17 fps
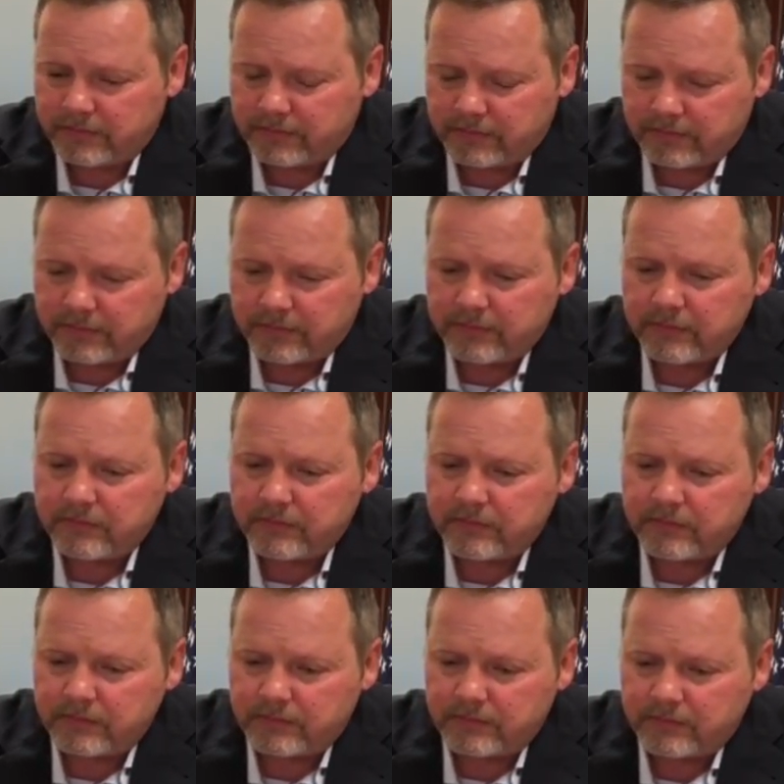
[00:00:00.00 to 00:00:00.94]

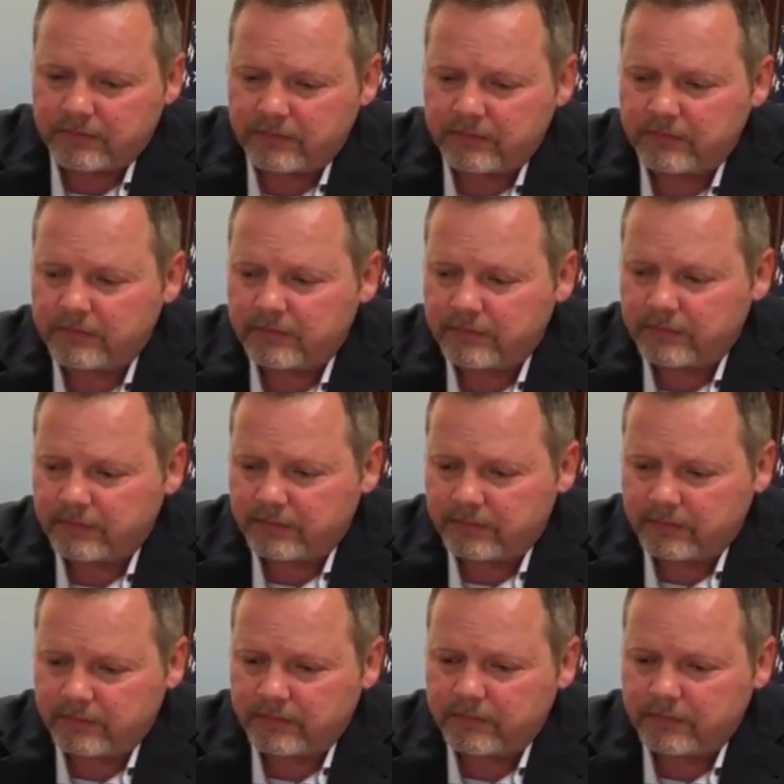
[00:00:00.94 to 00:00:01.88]

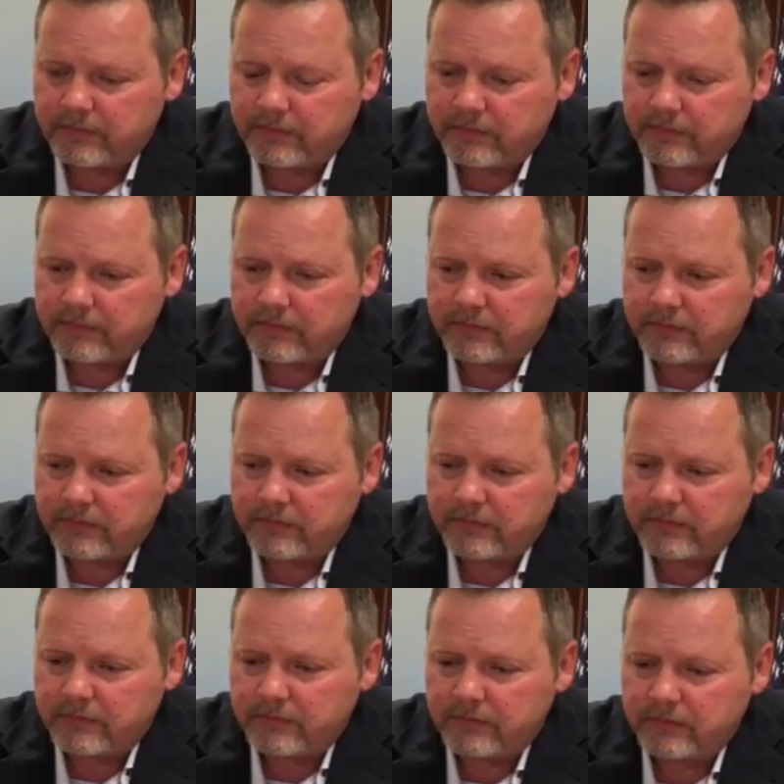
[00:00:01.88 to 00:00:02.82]

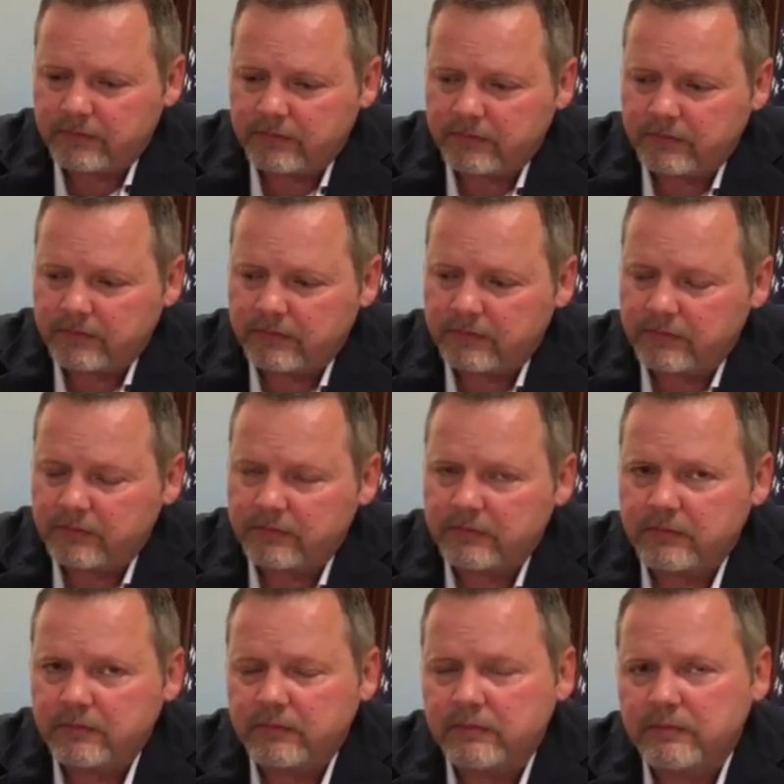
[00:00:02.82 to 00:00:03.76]

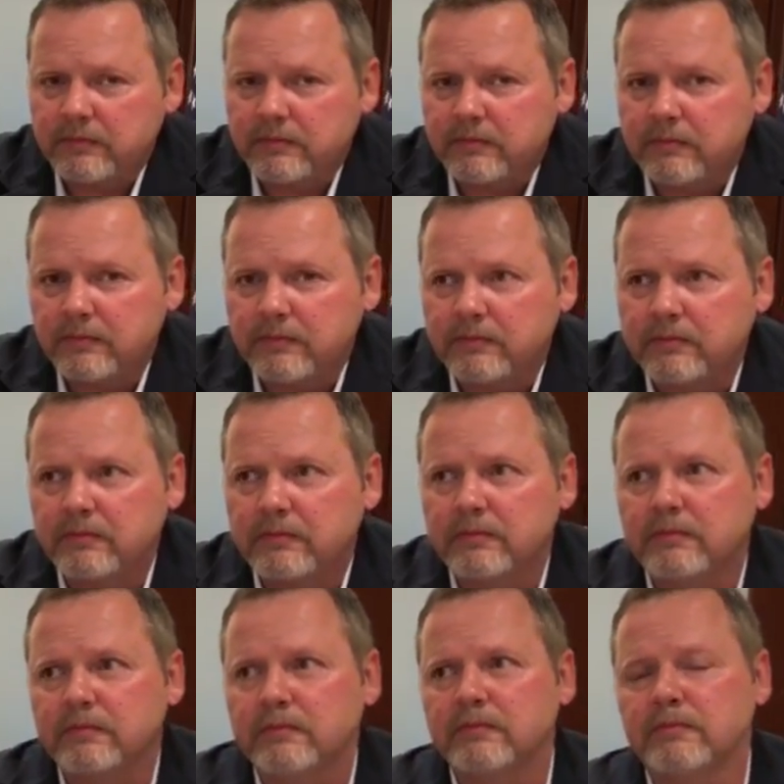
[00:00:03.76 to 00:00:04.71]

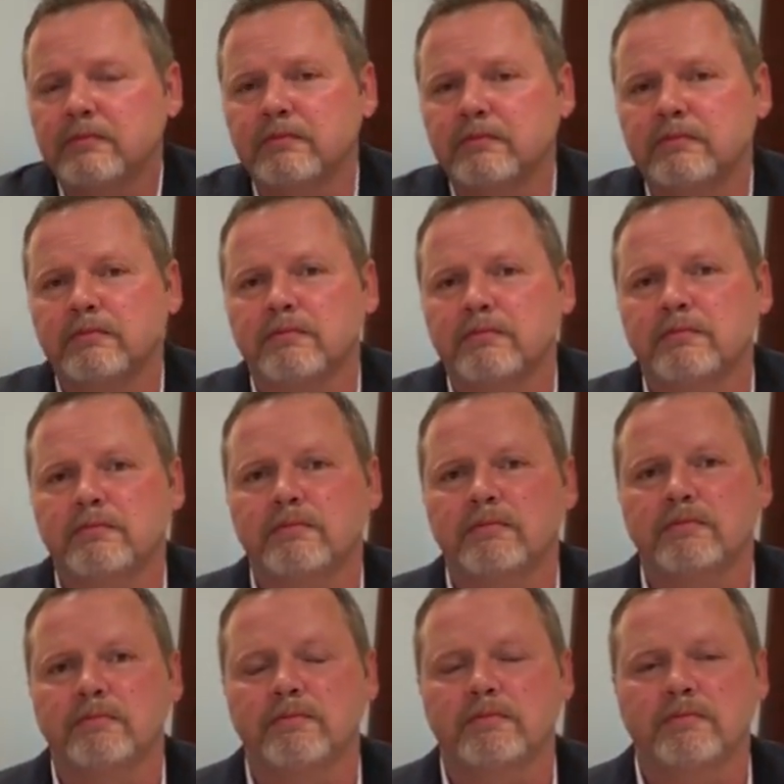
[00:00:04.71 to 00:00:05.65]

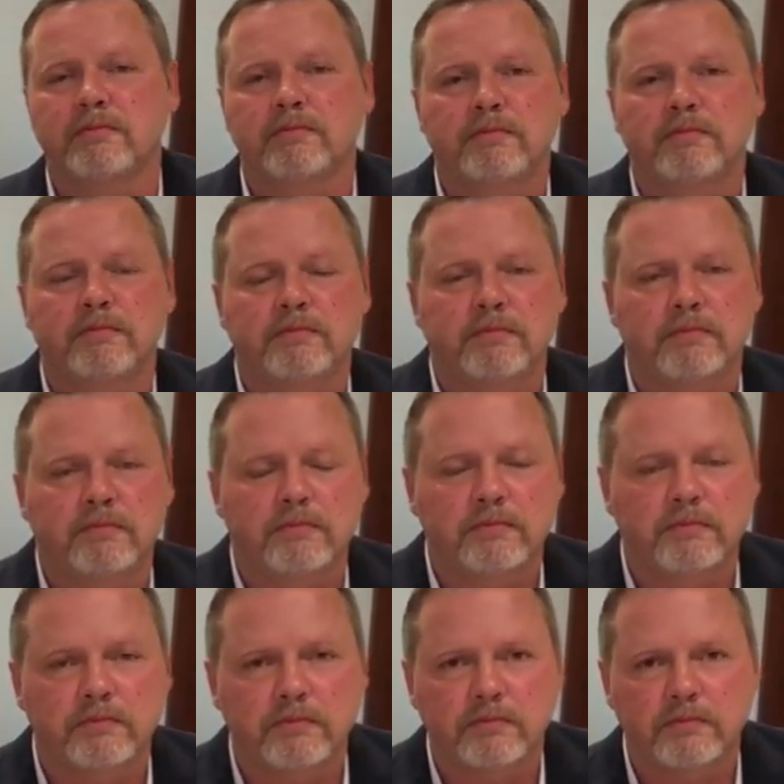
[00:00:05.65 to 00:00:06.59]

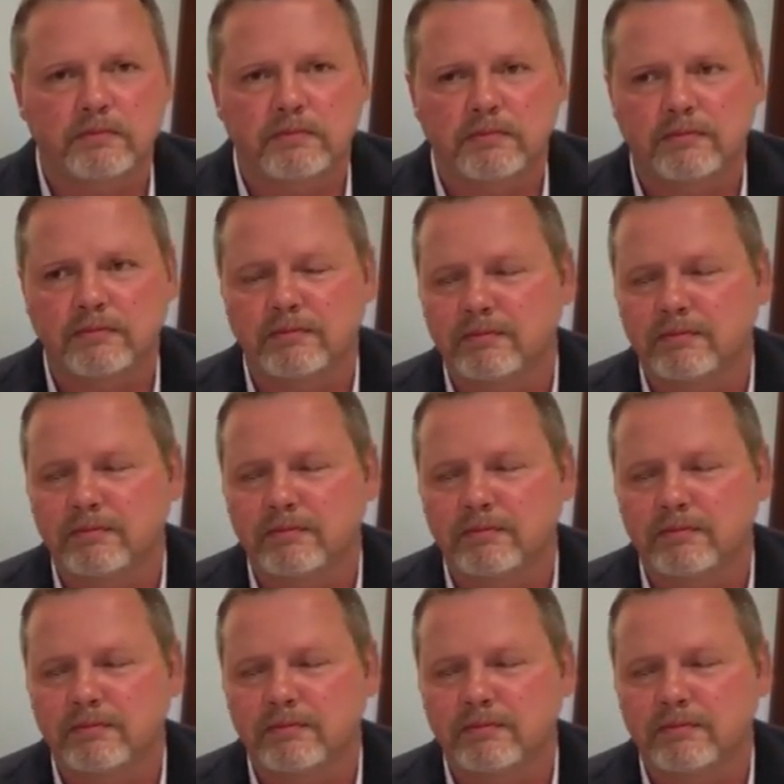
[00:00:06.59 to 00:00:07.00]
The person shown says nothing.